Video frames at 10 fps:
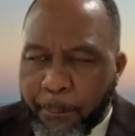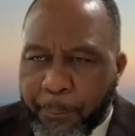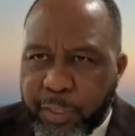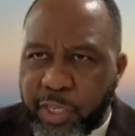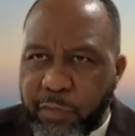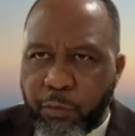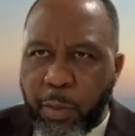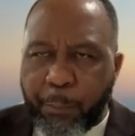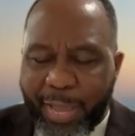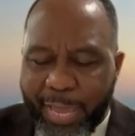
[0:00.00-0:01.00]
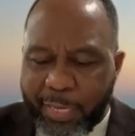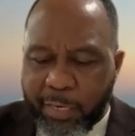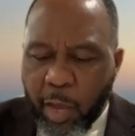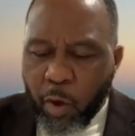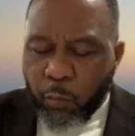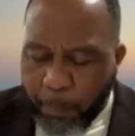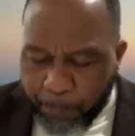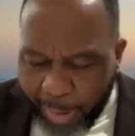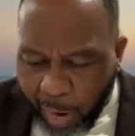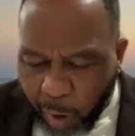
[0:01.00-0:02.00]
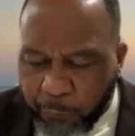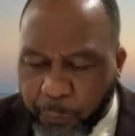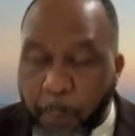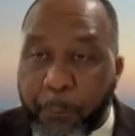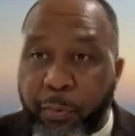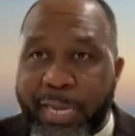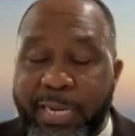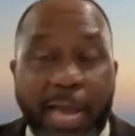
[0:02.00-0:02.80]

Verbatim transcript: pushing through the pain with powerful praying.